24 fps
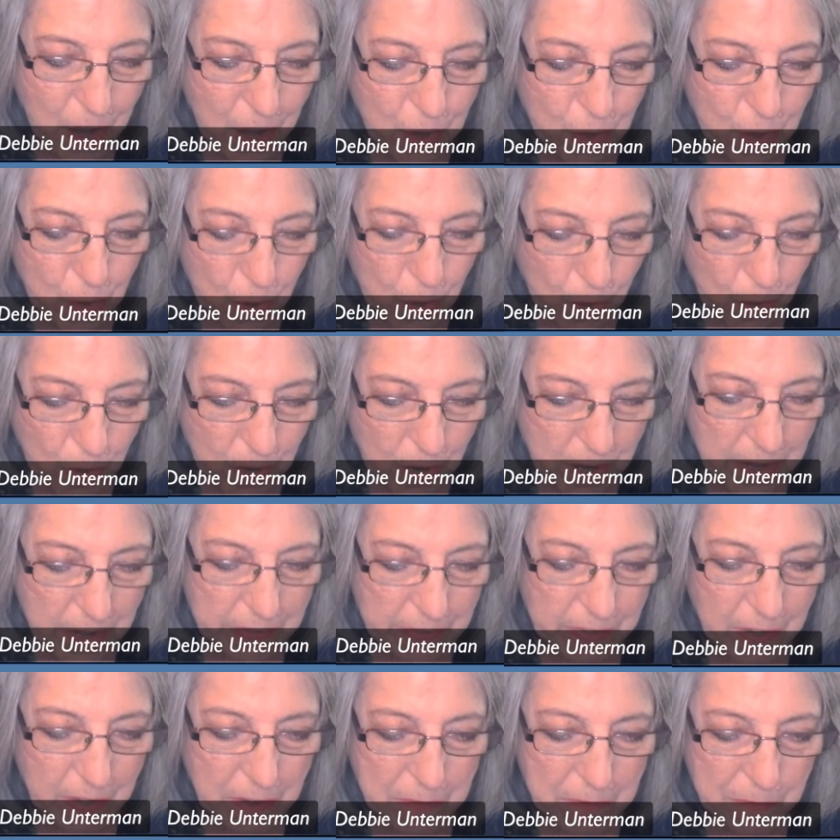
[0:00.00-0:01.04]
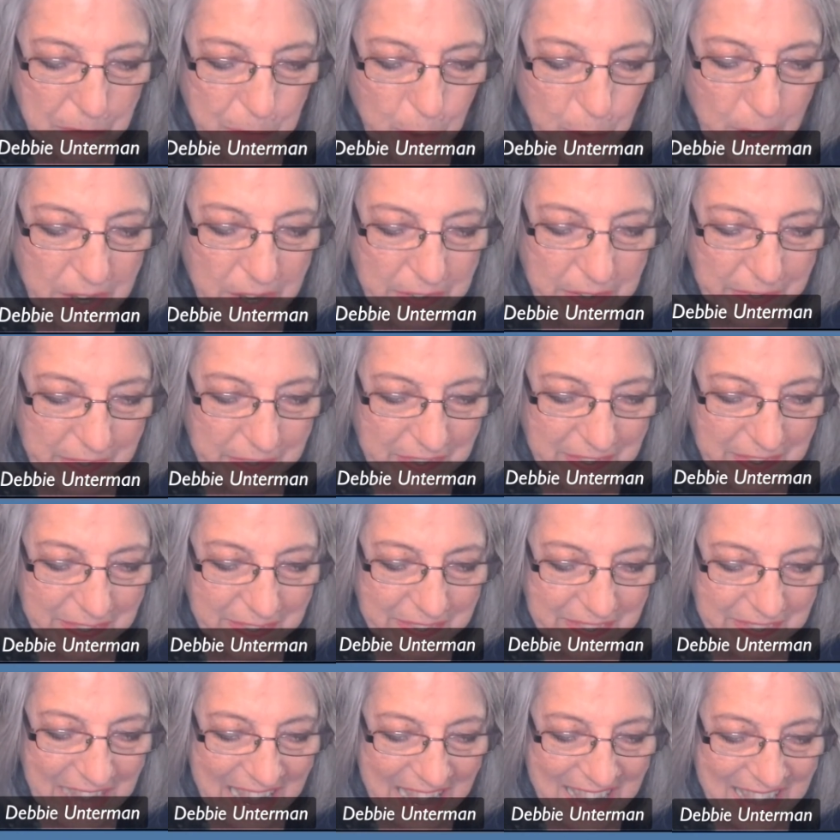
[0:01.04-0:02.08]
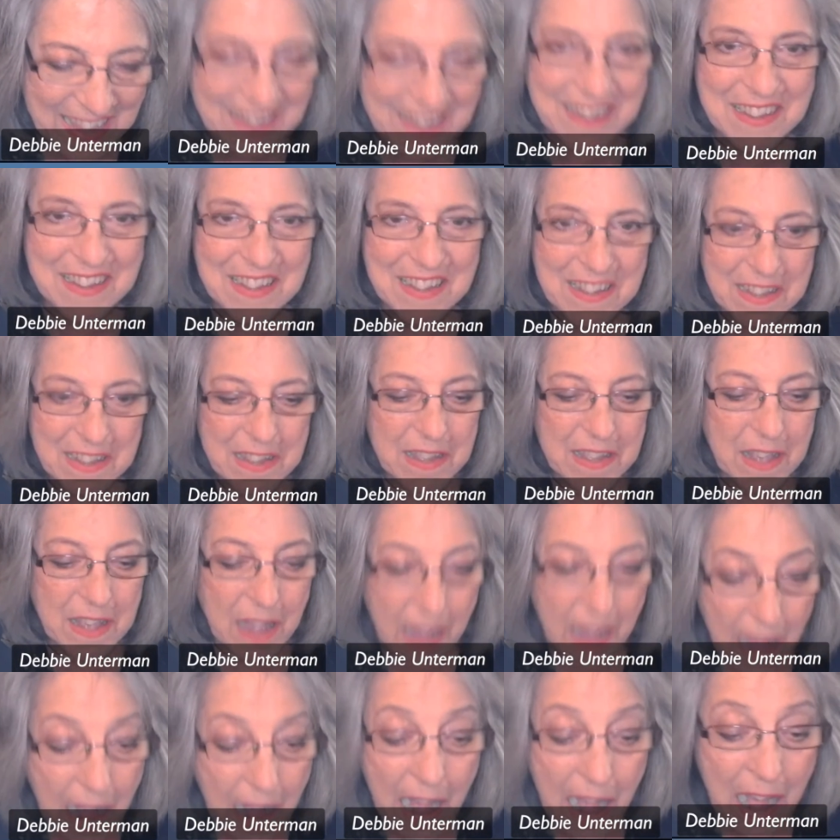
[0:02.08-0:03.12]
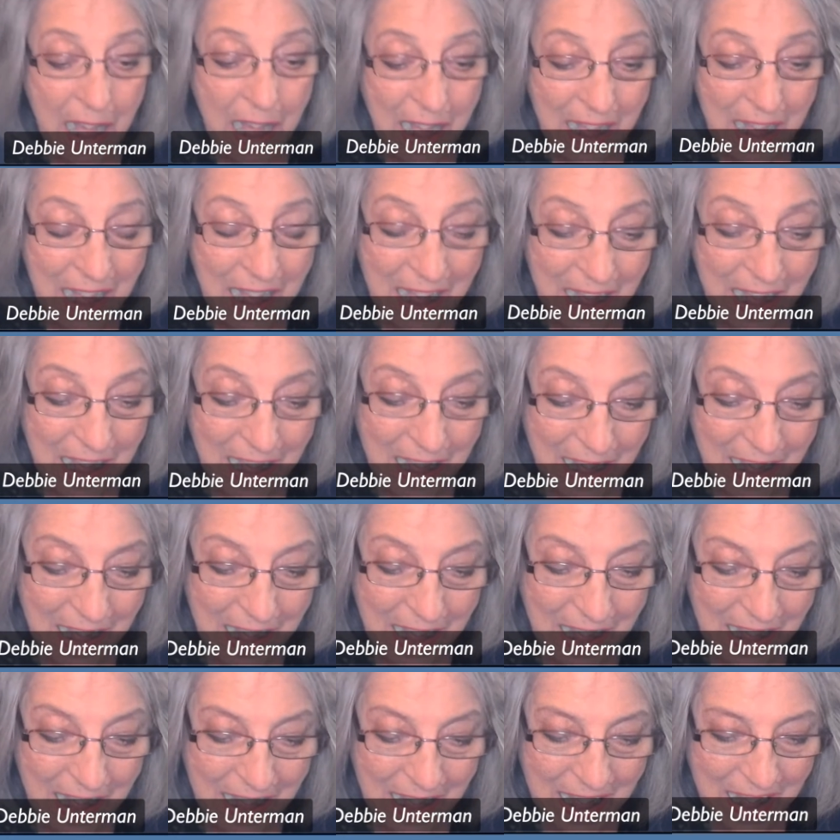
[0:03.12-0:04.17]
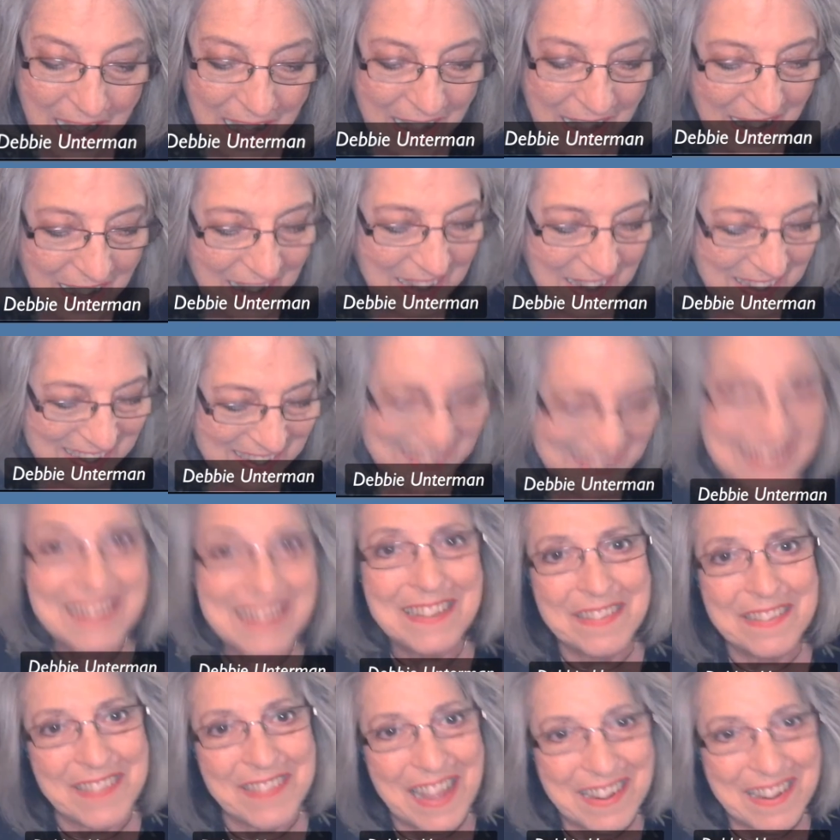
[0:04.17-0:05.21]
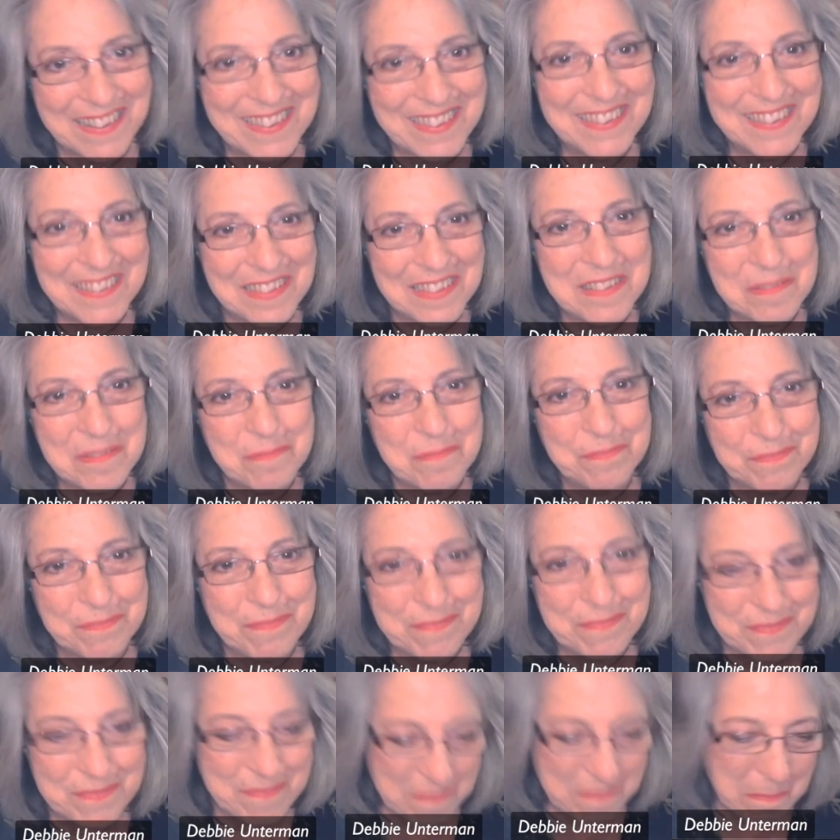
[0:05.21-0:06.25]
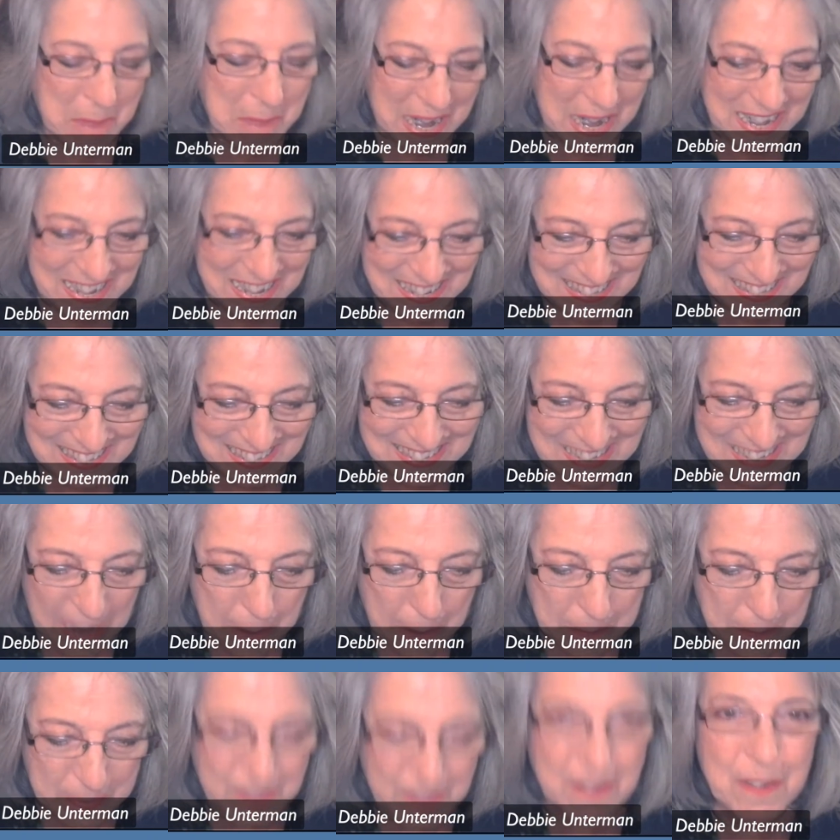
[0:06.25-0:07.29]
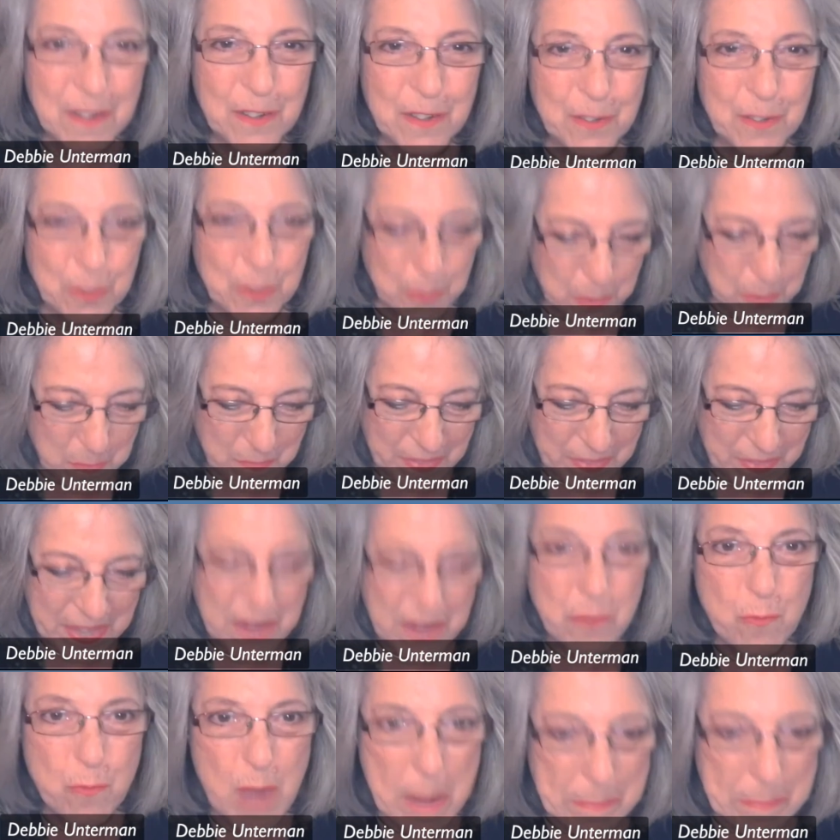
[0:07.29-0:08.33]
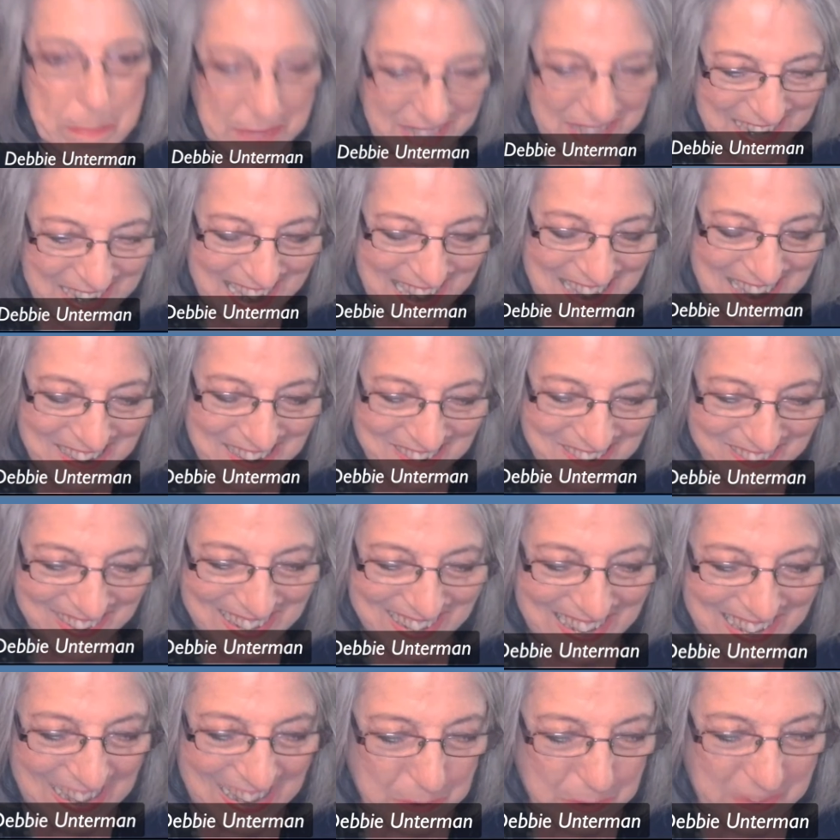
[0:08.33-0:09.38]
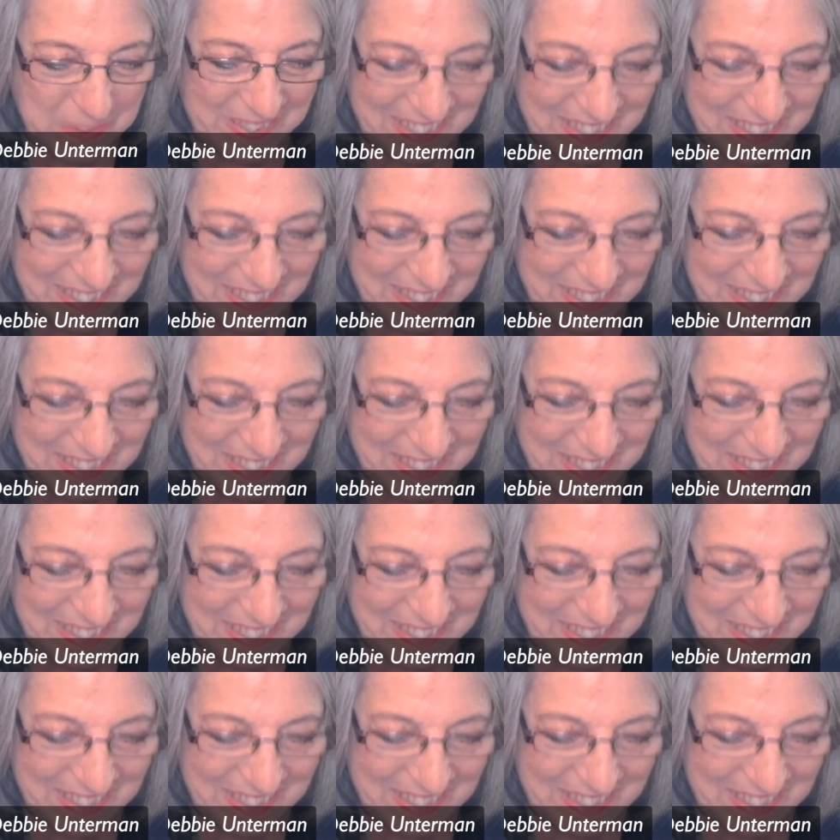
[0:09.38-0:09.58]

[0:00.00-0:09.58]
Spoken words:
A chorus of voices sang, ah! That's my attempt to replicate what he